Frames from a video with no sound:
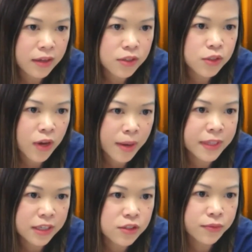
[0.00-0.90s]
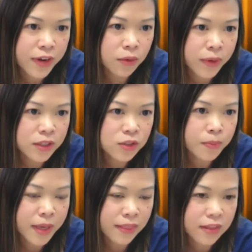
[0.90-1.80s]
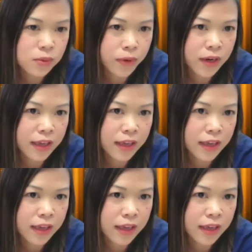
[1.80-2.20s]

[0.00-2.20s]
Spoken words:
So I need to find a way to make this work.